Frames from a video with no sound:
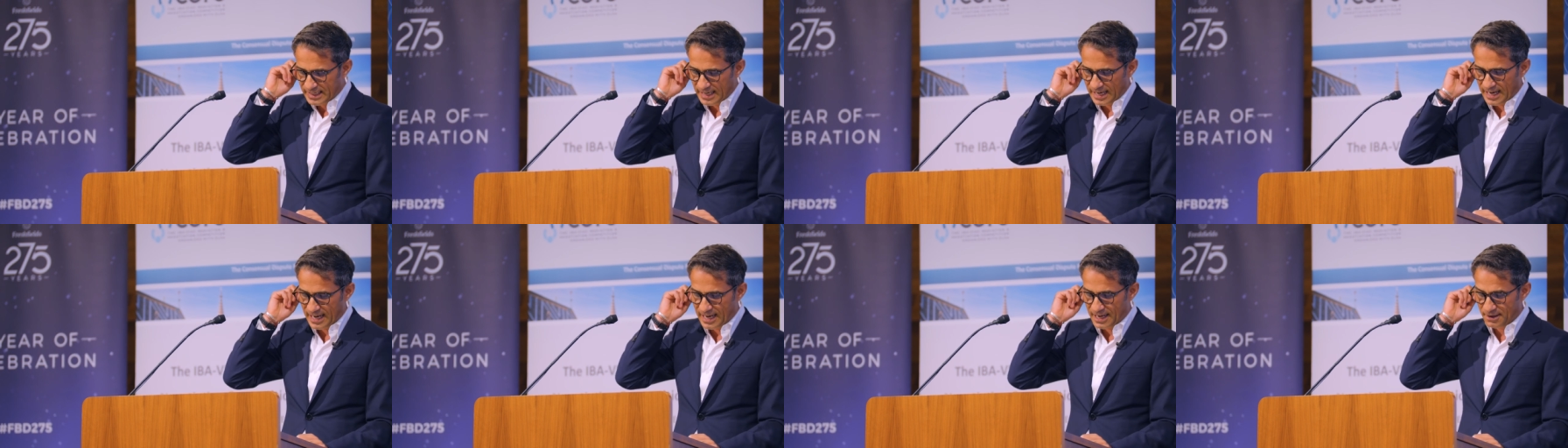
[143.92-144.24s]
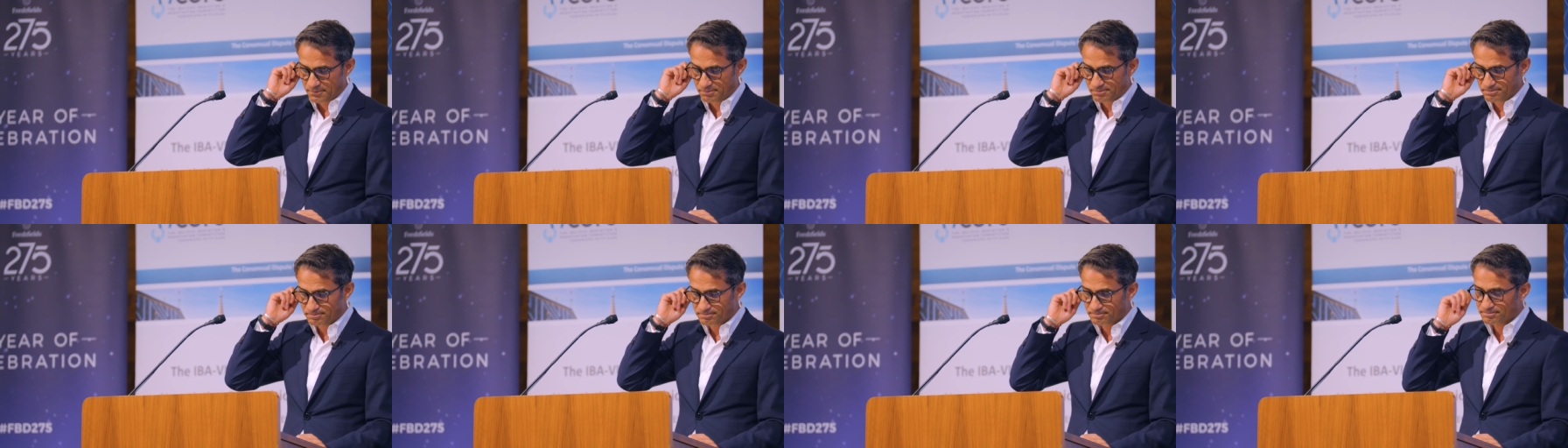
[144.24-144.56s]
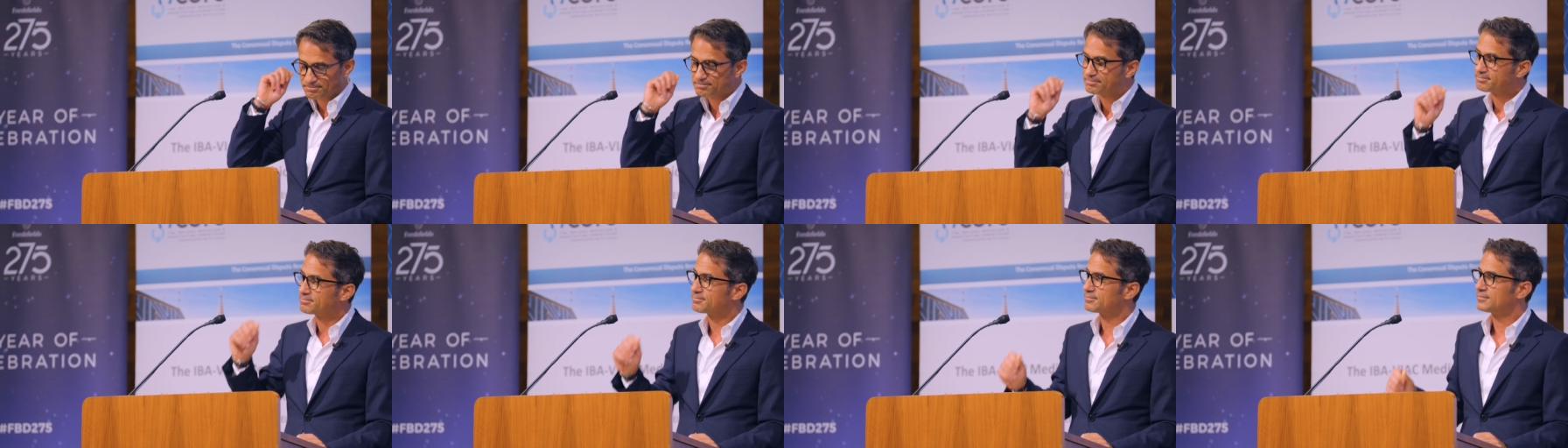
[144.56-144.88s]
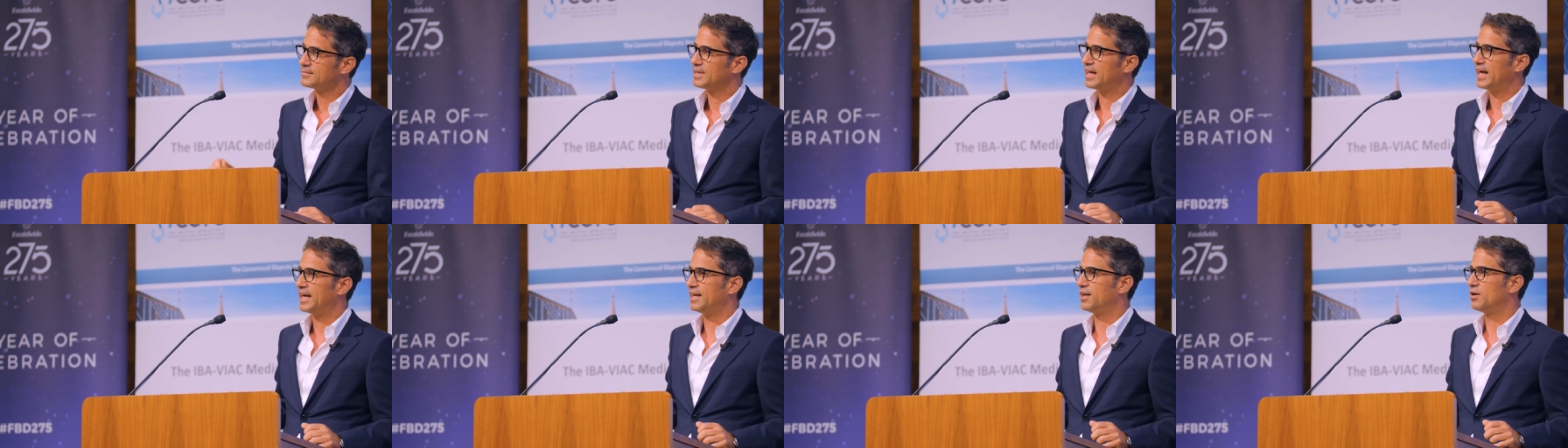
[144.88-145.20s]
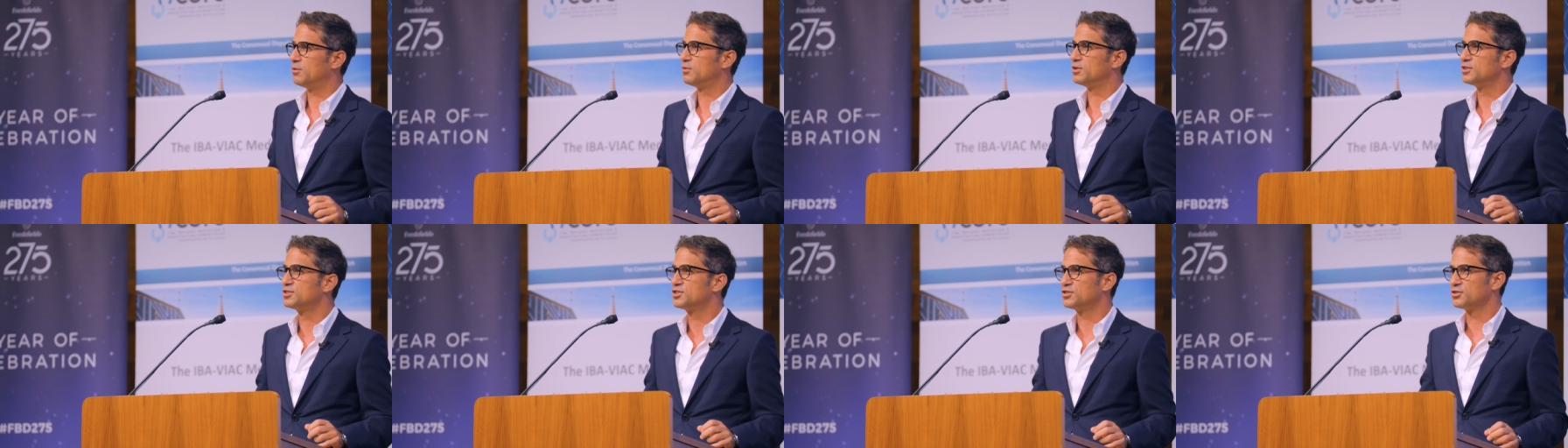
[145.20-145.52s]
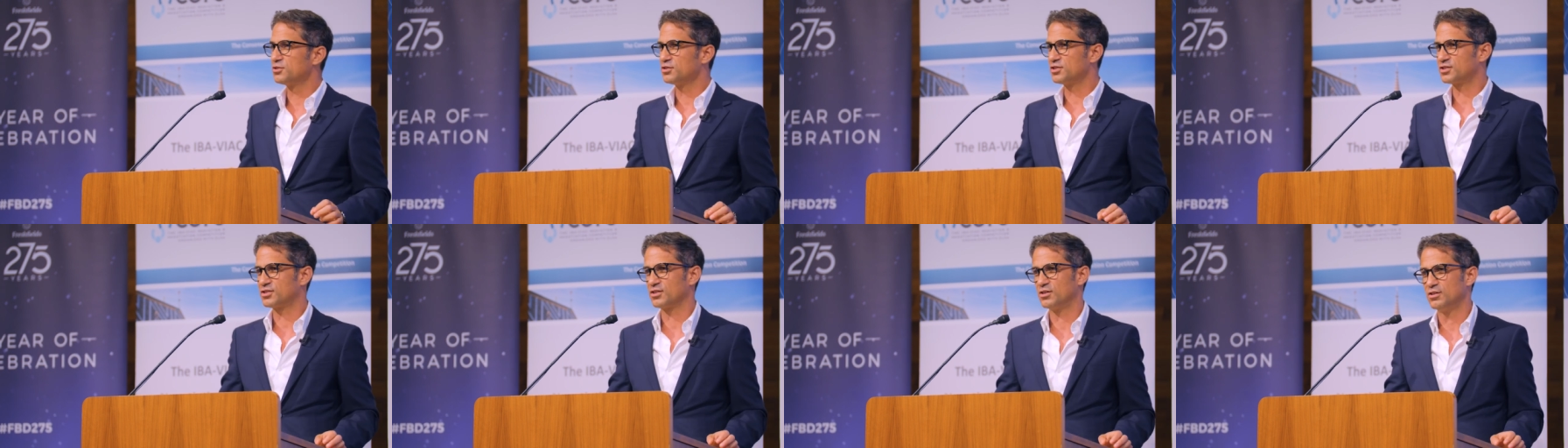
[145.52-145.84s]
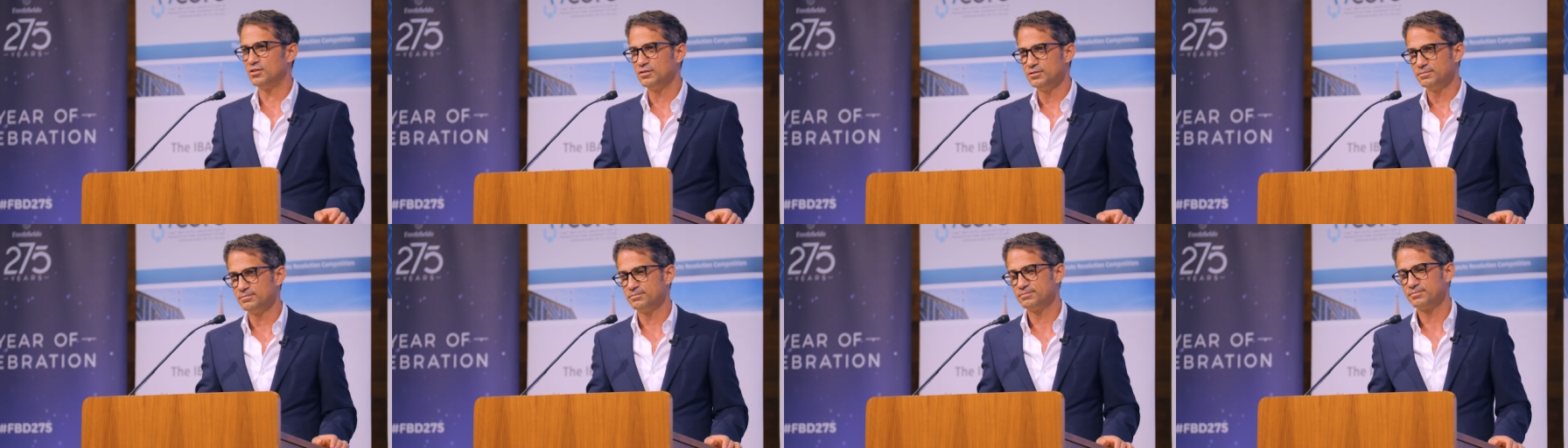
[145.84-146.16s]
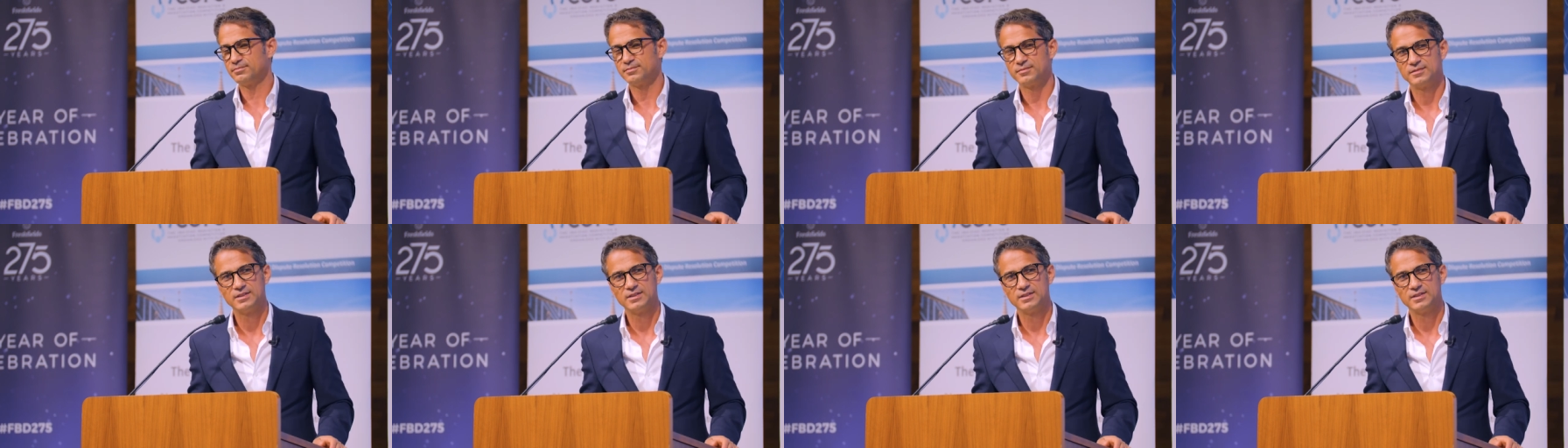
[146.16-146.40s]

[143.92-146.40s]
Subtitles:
And I will do so